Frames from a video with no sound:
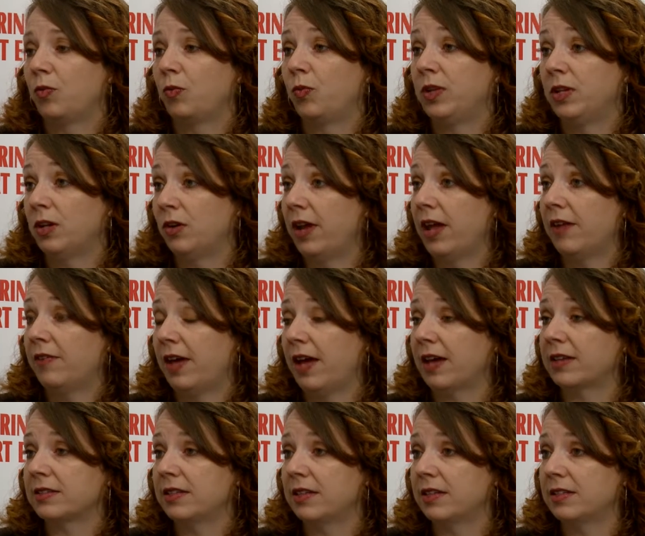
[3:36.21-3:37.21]
we don't have
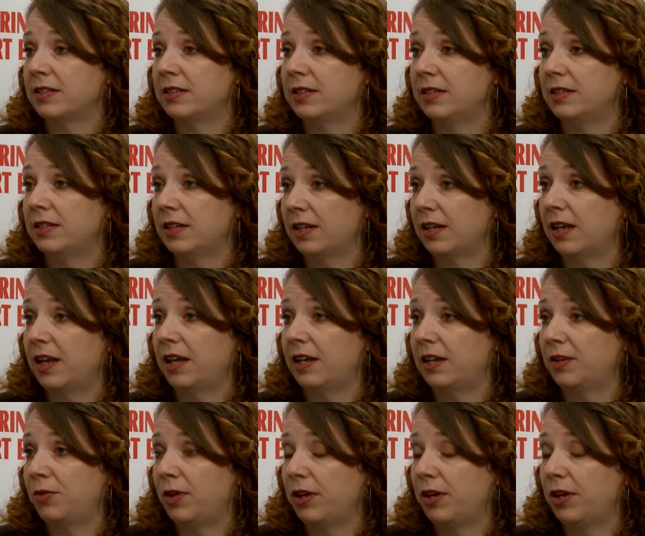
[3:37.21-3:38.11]
access to dedicated